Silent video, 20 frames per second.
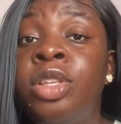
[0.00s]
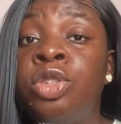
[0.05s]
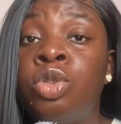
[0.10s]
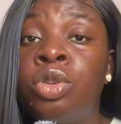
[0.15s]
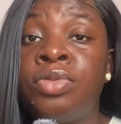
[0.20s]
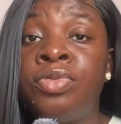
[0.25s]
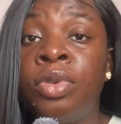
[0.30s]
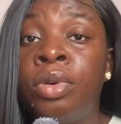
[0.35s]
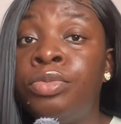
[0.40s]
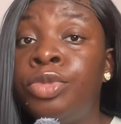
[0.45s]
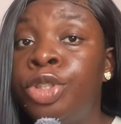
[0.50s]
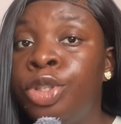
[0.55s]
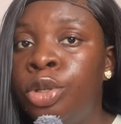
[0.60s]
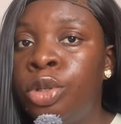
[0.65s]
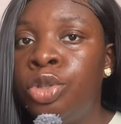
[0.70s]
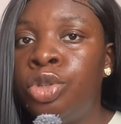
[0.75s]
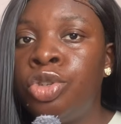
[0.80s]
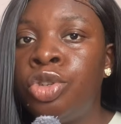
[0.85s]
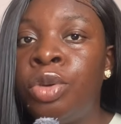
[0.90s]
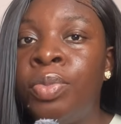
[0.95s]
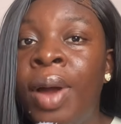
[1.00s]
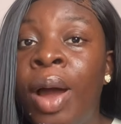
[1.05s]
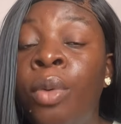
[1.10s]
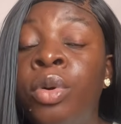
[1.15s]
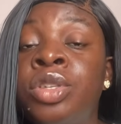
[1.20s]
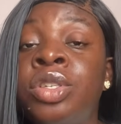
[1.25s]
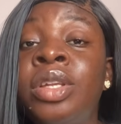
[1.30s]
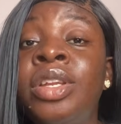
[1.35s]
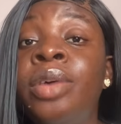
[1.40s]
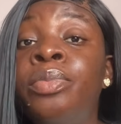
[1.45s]
it was from YouTube. I
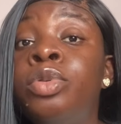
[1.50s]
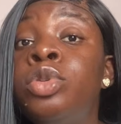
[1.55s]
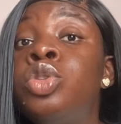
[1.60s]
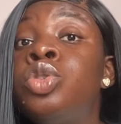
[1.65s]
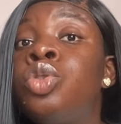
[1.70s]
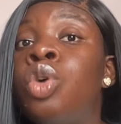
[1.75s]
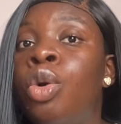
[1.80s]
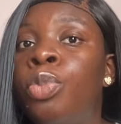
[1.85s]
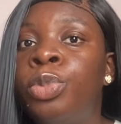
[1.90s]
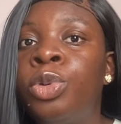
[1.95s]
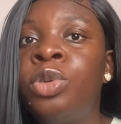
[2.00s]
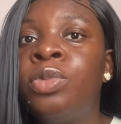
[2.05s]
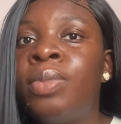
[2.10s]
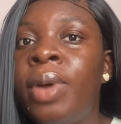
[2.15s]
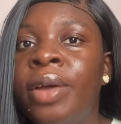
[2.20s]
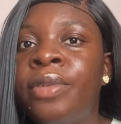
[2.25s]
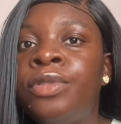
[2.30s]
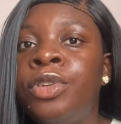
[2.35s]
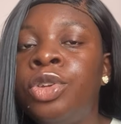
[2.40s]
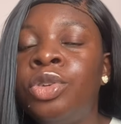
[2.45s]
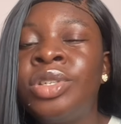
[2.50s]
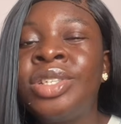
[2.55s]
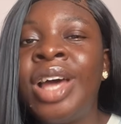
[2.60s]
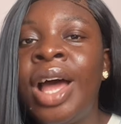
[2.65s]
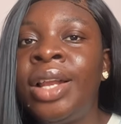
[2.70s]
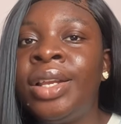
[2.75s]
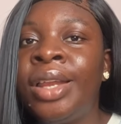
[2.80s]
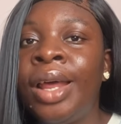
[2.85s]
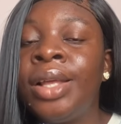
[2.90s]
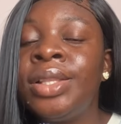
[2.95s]
was unable to upload my videos
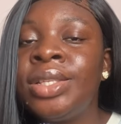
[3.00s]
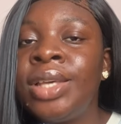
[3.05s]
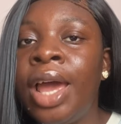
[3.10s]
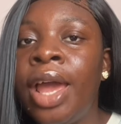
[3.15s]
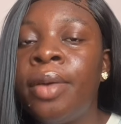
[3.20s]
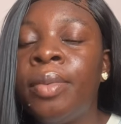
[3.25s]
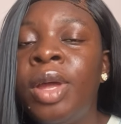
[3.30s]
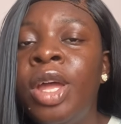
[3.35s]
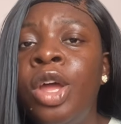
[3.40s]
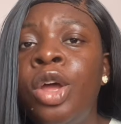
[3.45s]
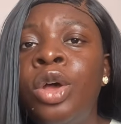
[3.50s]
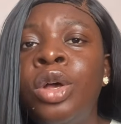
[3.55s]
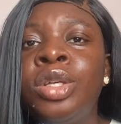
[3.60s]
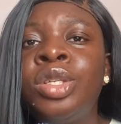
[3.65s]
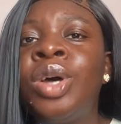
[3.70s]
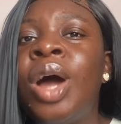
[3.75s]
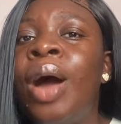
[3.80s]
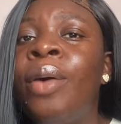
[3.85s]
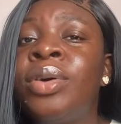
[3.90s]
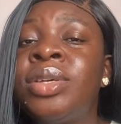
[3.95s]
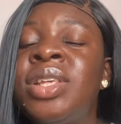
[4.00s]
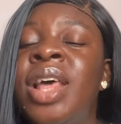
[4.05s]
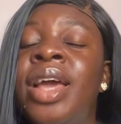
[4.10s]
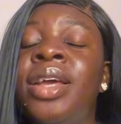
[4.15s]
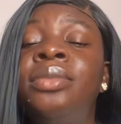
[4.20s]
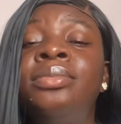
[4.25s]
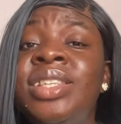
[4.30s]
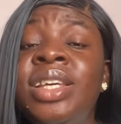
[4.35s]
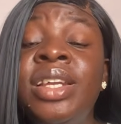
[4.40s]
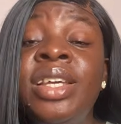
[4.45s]
at that time. So I was
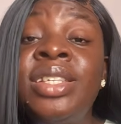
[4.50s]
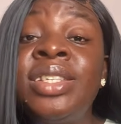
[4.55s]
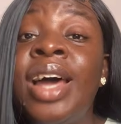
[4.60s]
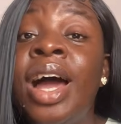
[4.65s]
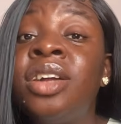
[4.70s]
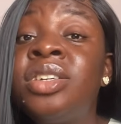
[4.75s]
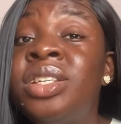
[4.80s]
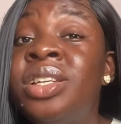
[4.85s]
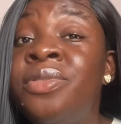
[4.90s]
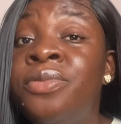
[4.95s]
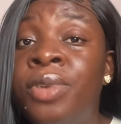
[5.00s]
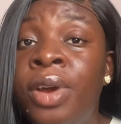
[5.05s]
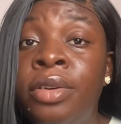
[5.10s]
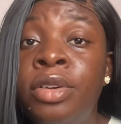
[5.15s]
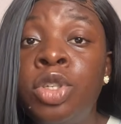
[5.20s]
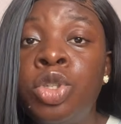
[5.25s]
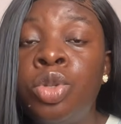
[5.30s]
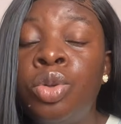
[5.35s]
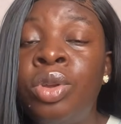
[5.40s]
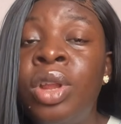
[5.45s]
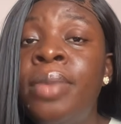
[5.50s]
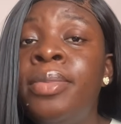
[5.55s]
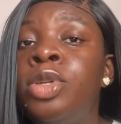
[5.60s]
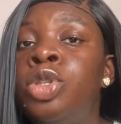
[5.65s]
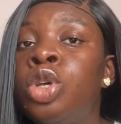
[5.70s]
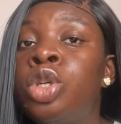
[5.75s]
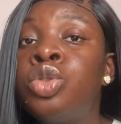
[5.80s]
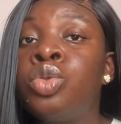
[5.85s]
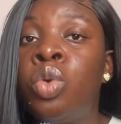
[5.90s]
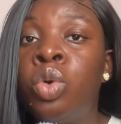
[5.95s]
like, this thing is actually very slow. Let me
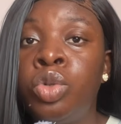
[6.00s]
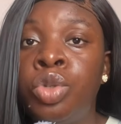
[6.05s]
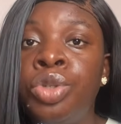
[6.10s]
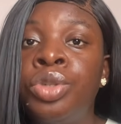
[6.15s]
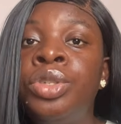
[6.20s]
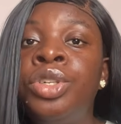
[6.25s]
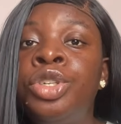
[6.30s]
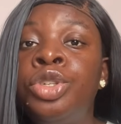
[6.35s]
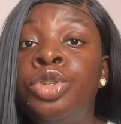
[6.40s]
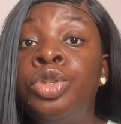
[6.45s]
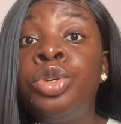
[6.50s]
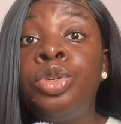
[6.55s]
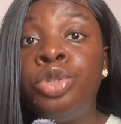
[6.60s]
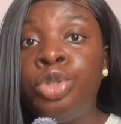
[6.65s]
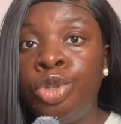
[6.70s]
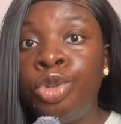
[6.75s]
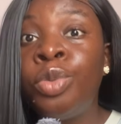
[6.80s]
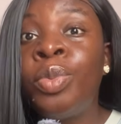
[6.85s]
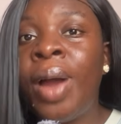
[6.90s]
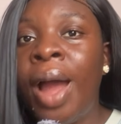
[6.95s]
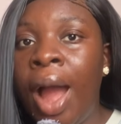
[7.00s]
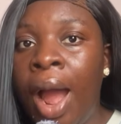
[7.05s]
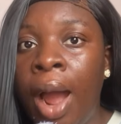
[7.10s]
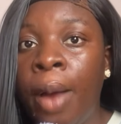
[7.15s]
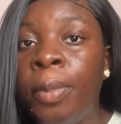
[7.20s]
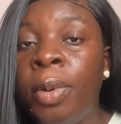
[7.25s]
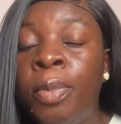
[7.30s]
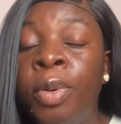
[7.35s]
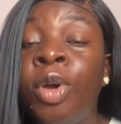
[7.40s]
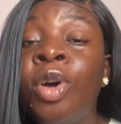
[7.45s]
just go through the YouTube
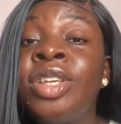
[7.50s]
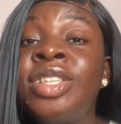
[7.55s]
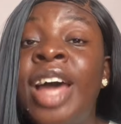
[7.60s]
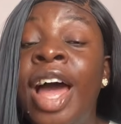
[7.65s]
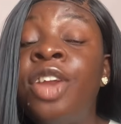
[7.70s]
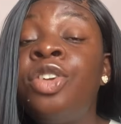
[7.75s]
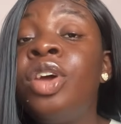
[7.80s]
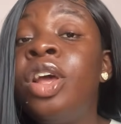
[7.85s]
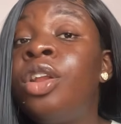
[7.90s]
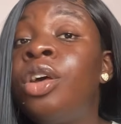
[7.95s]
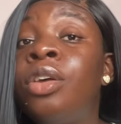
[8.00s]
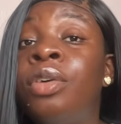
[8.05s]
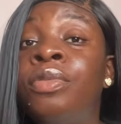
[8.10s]
app, because I know a lot